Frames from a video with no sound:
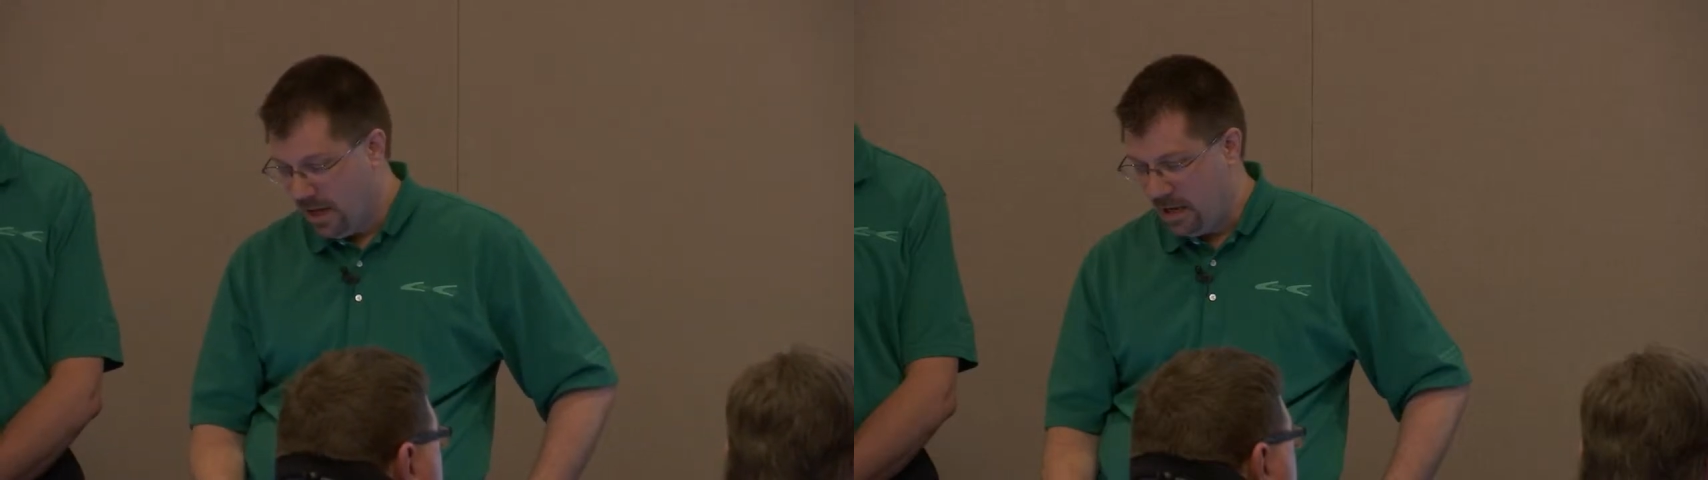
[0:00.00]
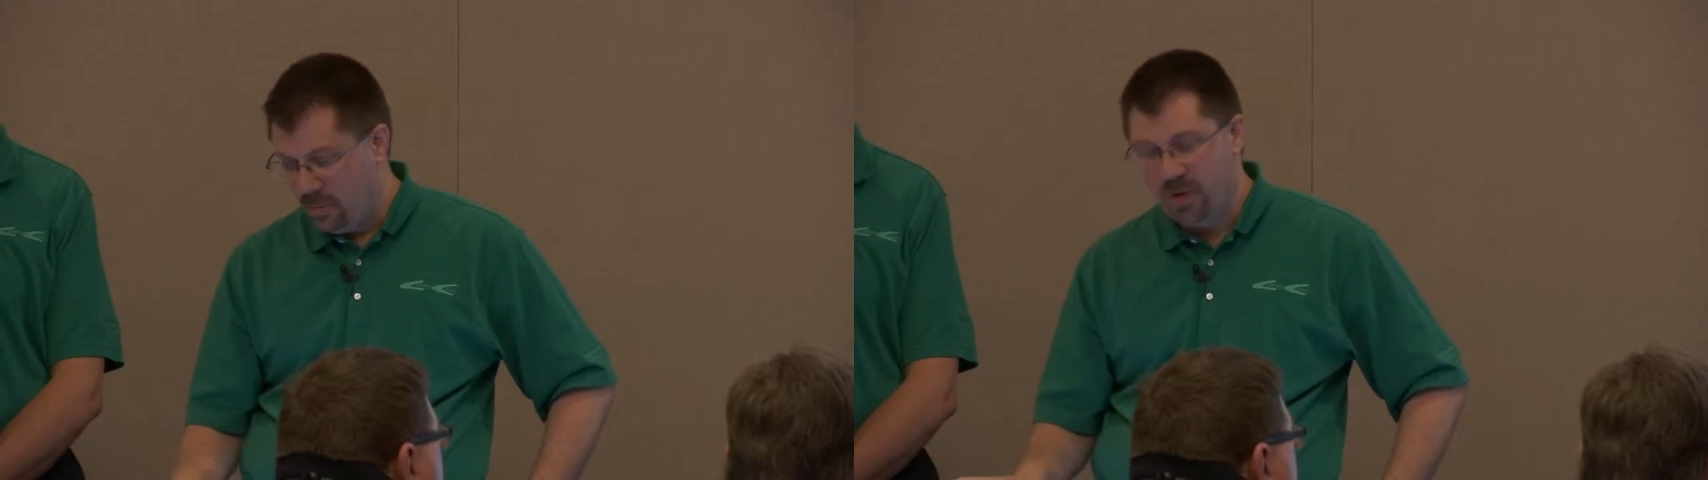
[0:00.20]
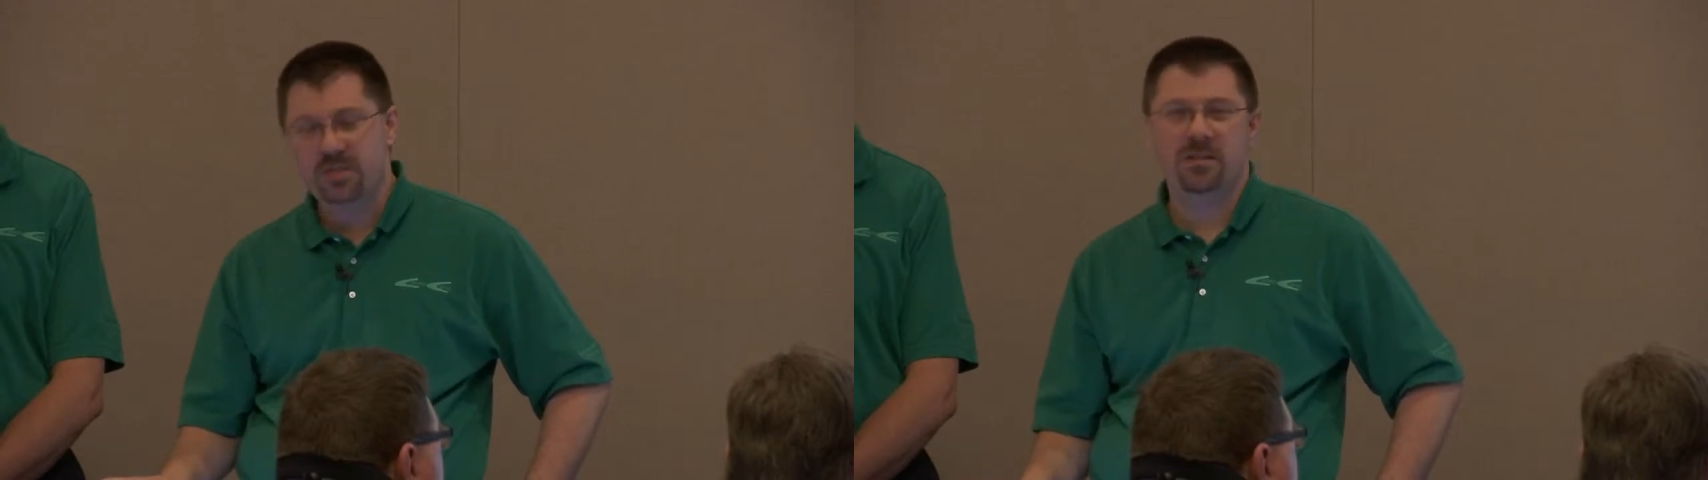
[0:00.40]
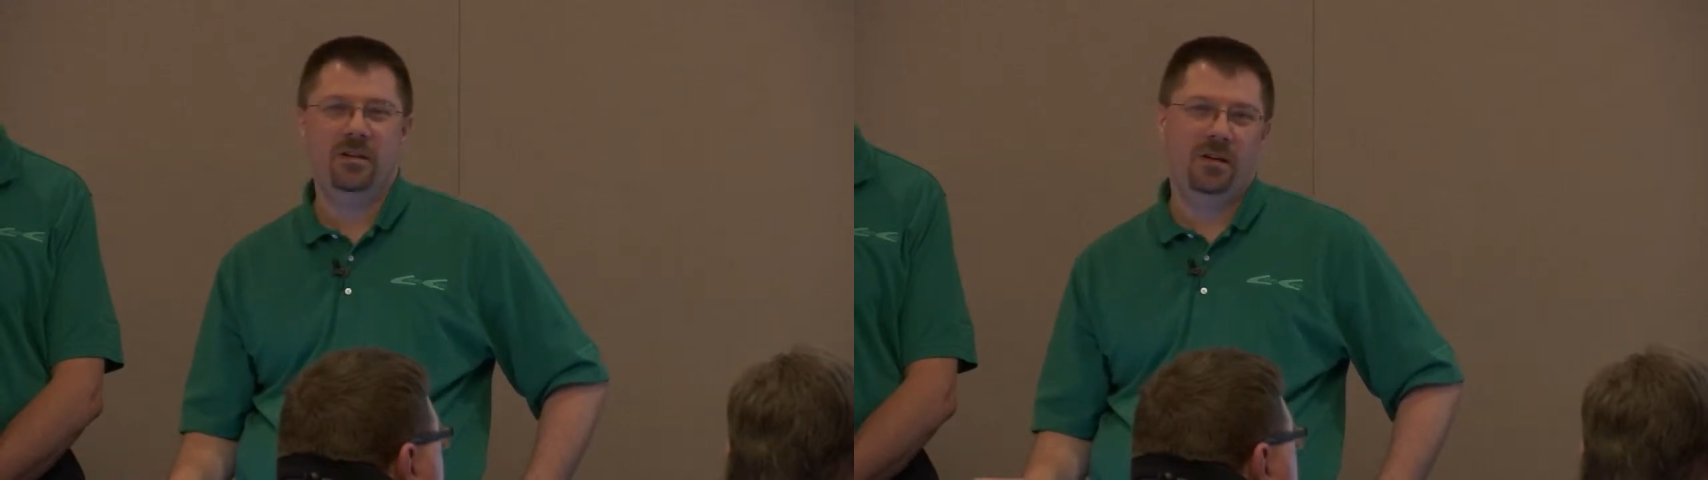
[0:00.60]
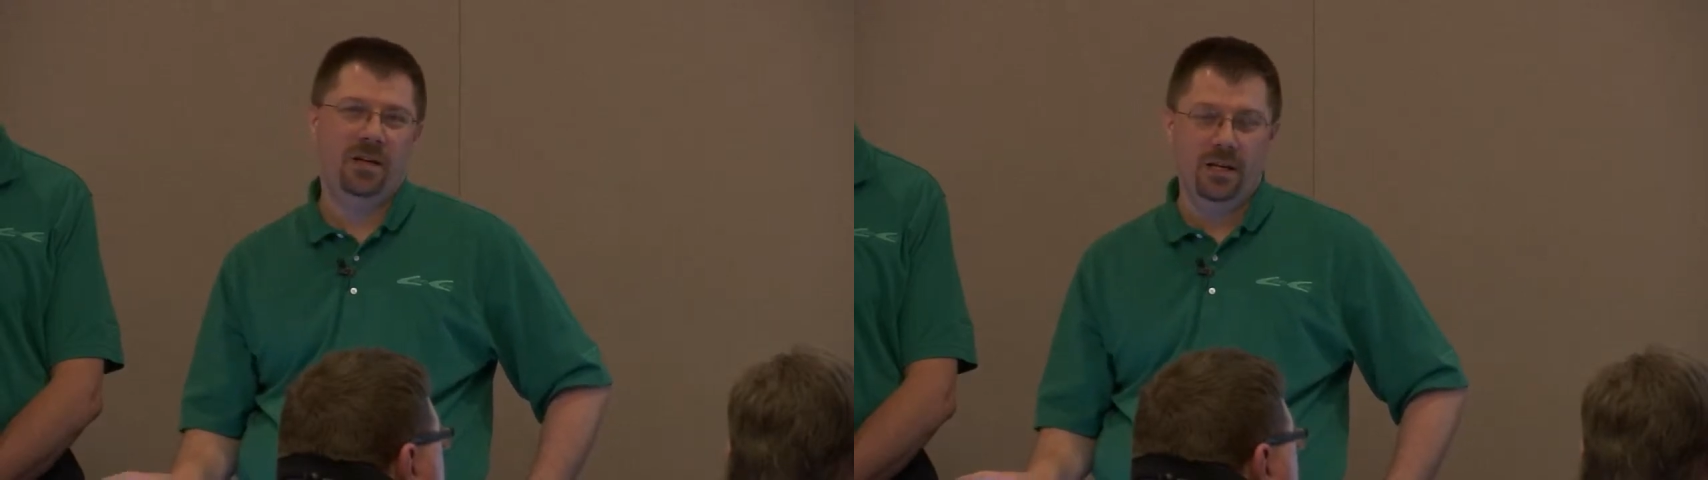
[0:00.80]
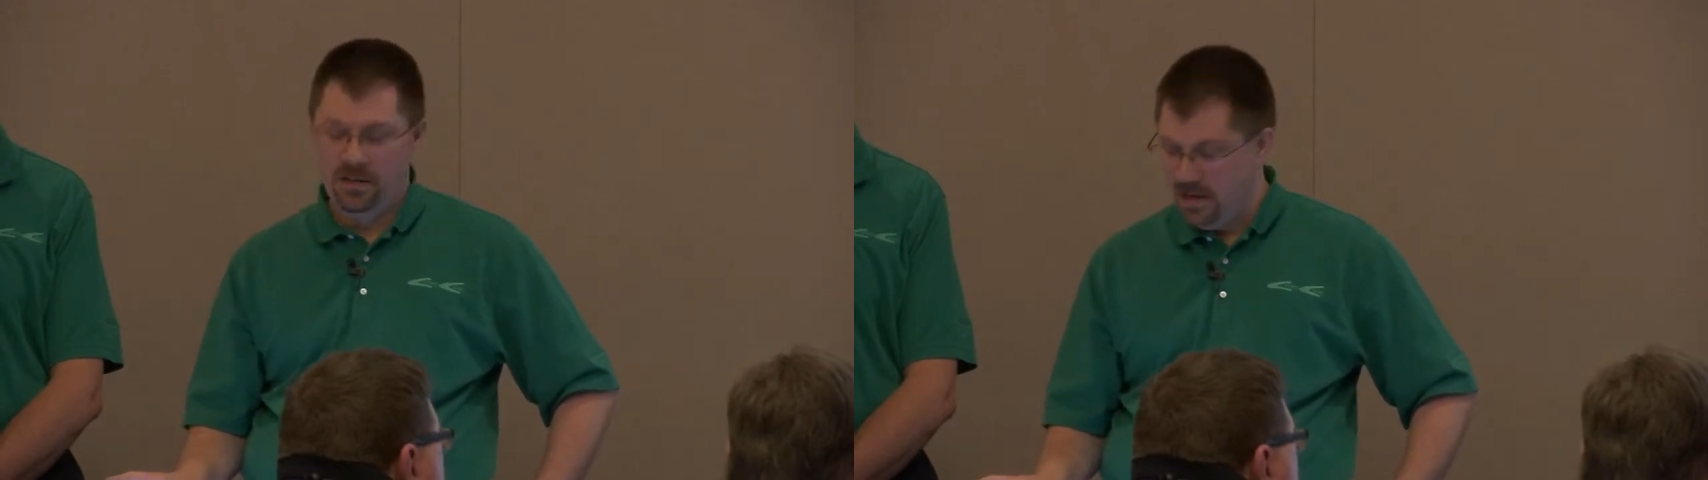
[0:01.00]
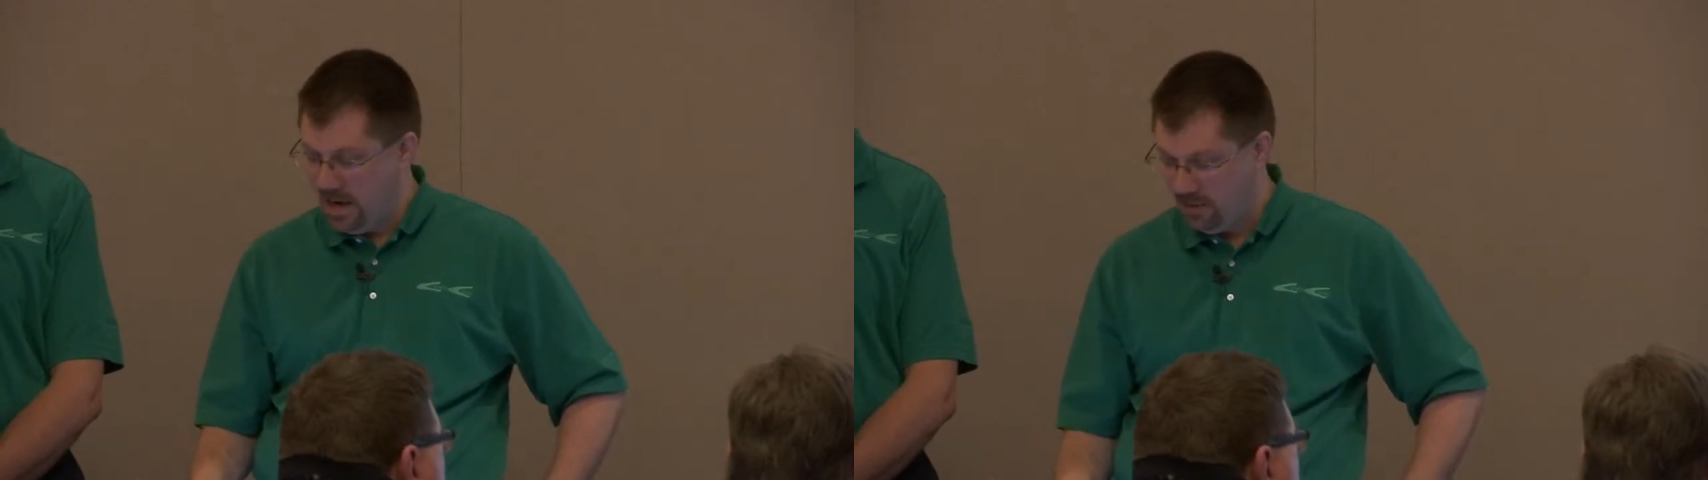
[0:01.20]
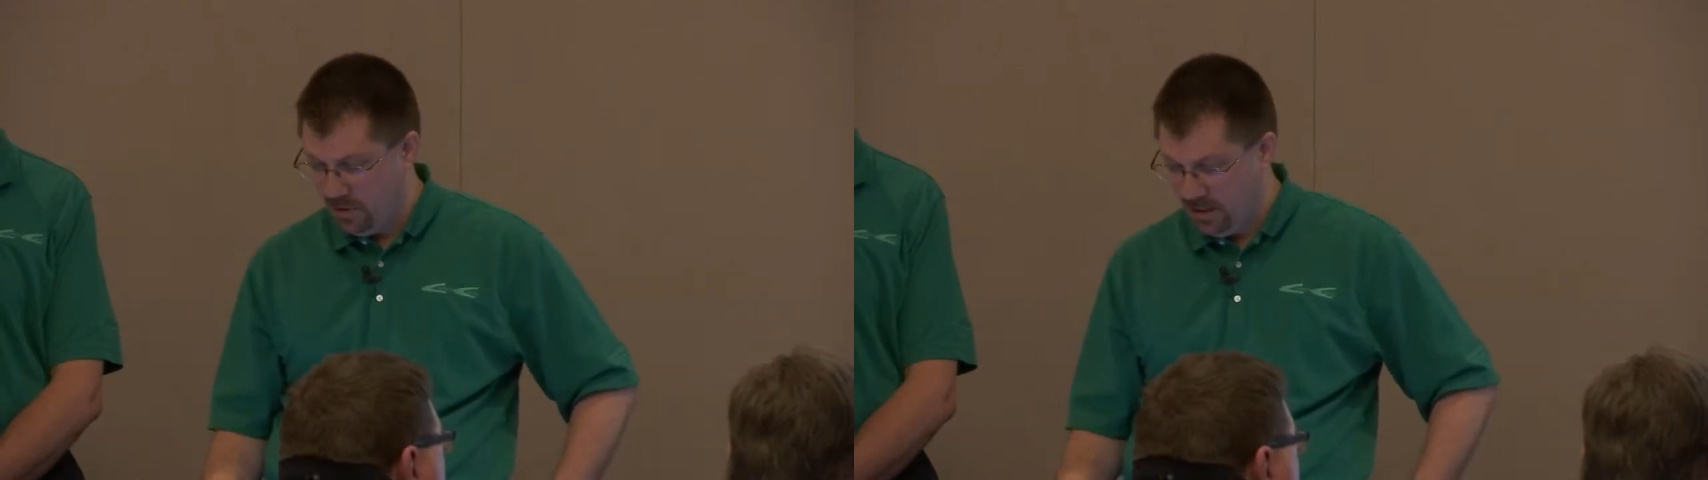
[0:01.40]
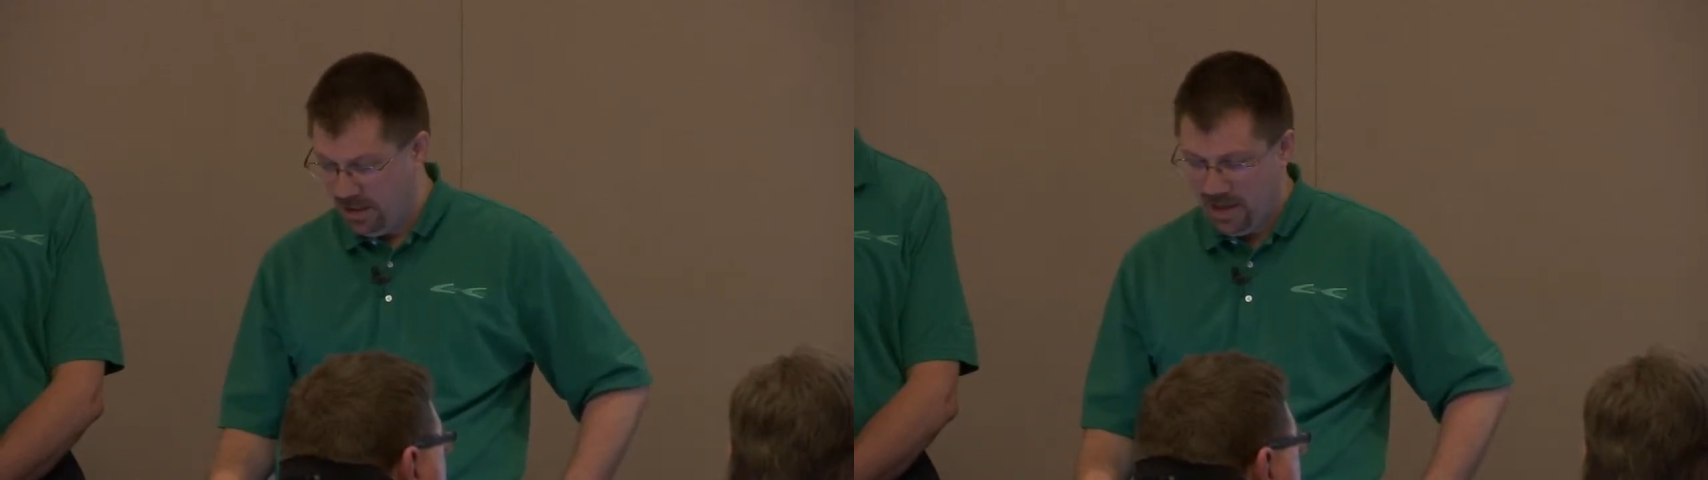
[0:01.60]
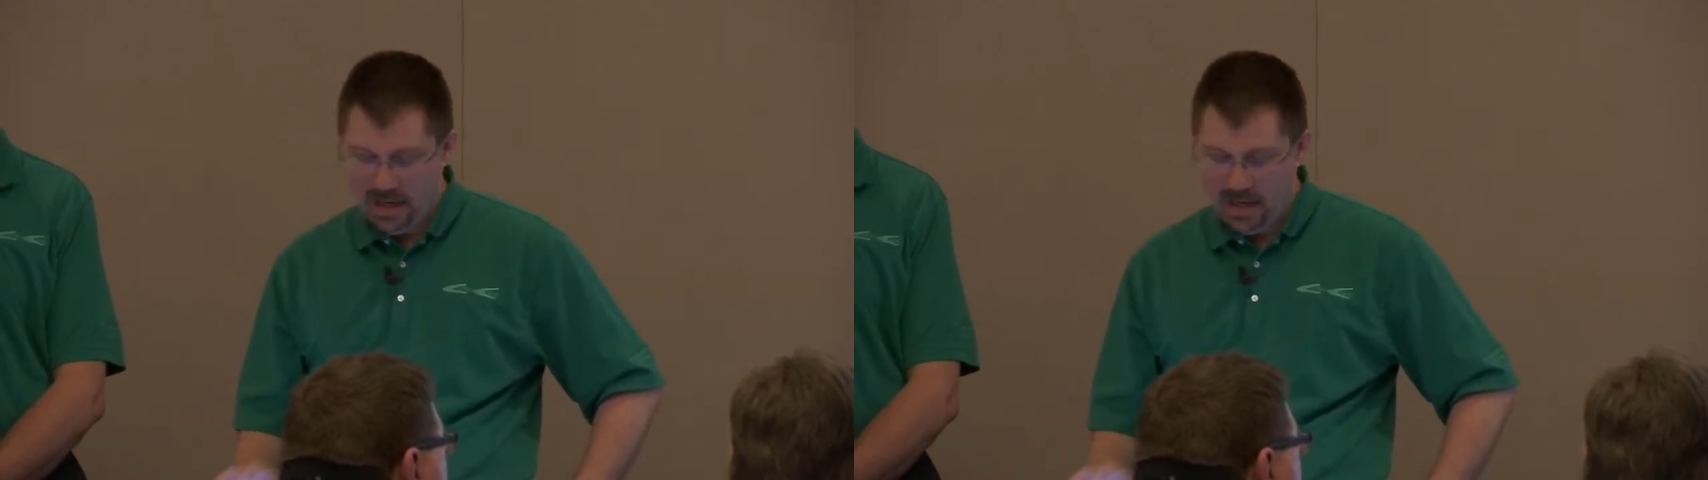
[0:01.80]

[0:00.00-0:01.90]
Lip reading: Enterprise security, not really.